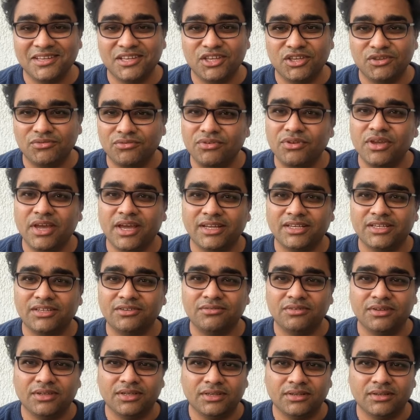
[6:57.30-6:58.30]
If you
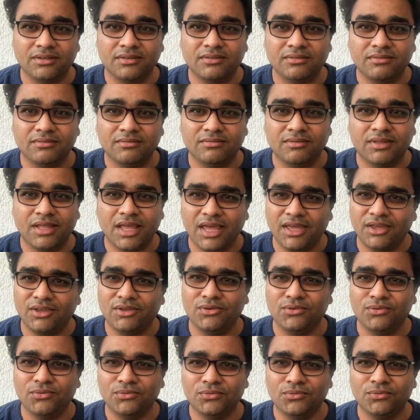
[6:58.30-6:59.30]
activate thank
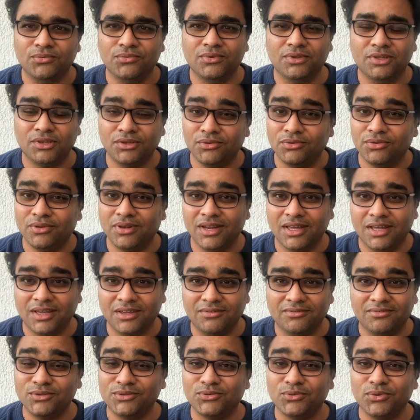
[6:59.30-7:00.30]
you in your
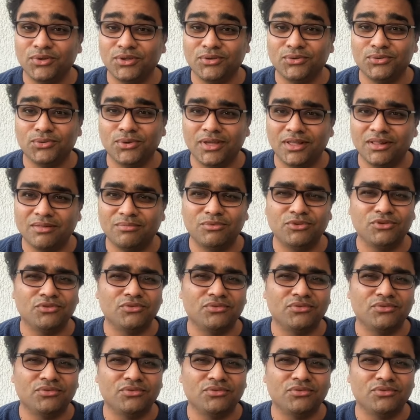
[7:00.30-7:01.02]
life, it's going to help you